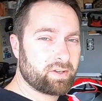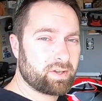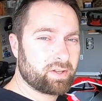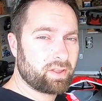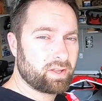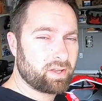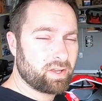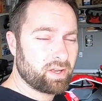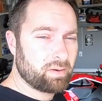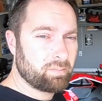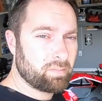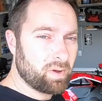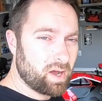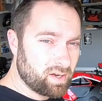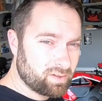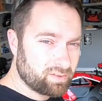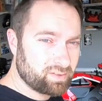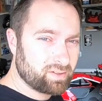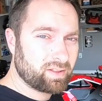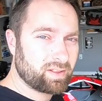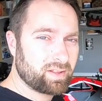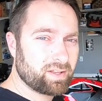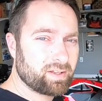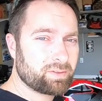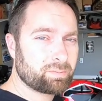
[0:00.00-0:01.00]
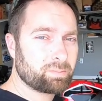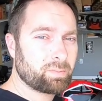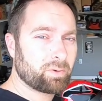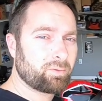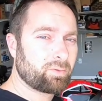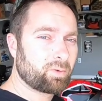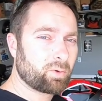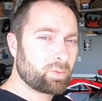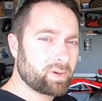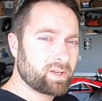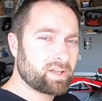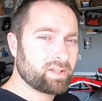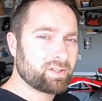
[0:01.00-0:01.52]
into the unboxing of this
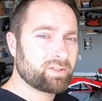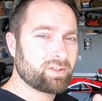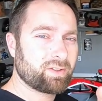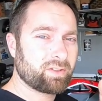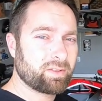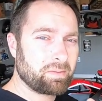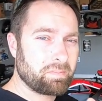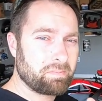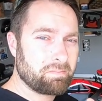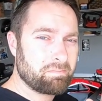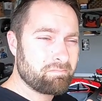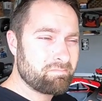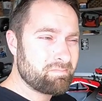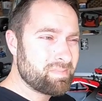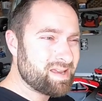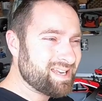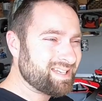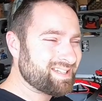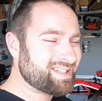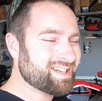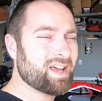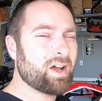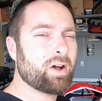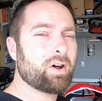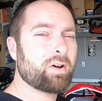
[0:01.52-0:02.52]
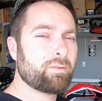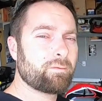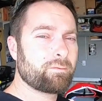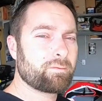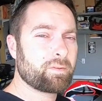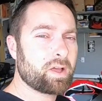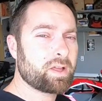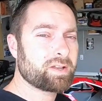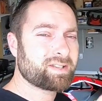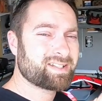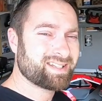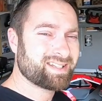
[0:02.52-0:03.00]
before we get to the meat of